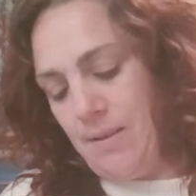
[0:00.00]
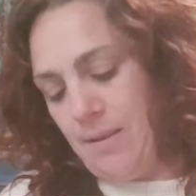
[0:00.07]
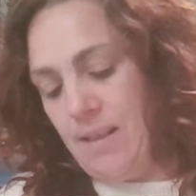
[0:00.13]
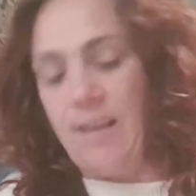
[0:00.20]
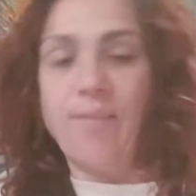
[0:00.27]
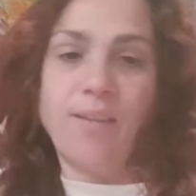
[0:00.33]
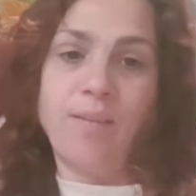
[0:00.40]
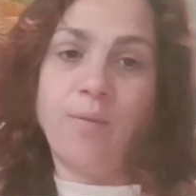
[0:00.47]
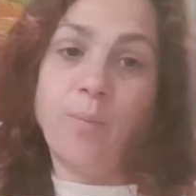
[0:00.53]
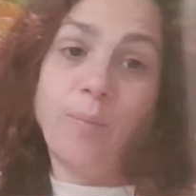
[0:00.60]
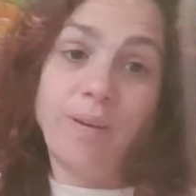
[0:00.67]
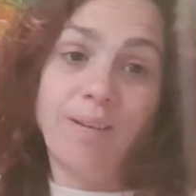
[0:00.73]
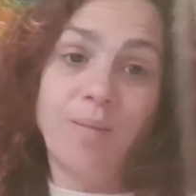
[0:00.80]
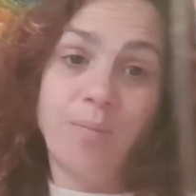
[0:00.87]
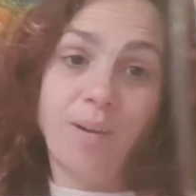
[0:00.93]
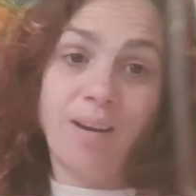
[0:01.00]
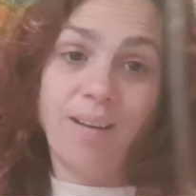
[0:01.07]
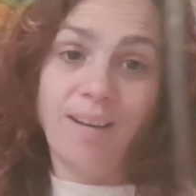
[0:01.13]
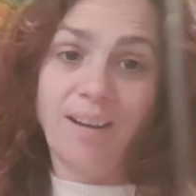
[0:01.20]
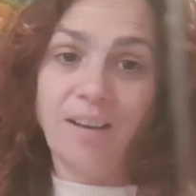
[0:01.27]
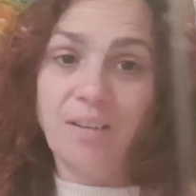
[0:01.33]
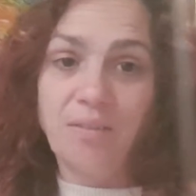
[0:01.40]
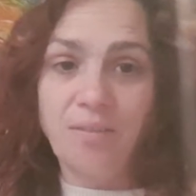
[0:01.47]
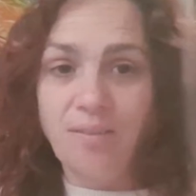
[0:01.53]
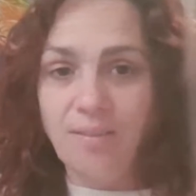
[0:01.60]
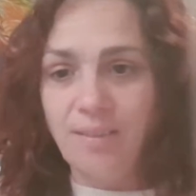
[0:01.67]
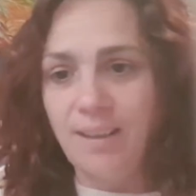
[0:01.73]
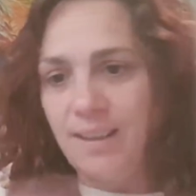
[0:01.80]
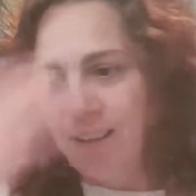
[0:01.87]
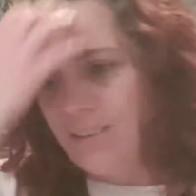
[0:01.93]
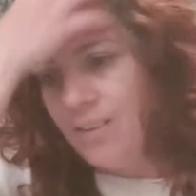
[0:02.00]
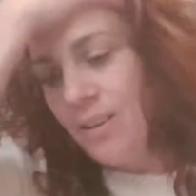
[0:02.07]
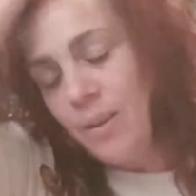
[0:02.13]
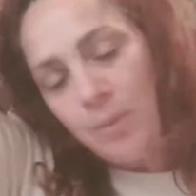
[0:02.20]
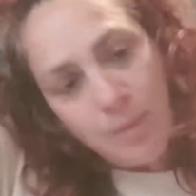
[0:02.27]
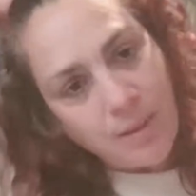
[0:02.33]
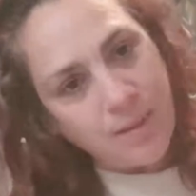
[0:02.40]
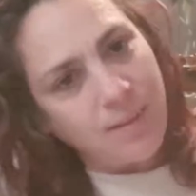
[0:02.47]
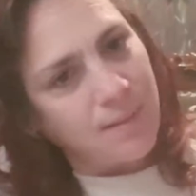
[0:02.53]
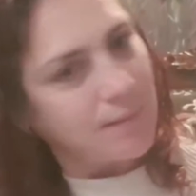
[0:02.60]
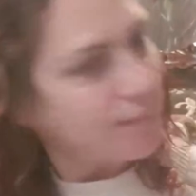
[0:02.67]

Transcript: guy I've ever met in my life, and I was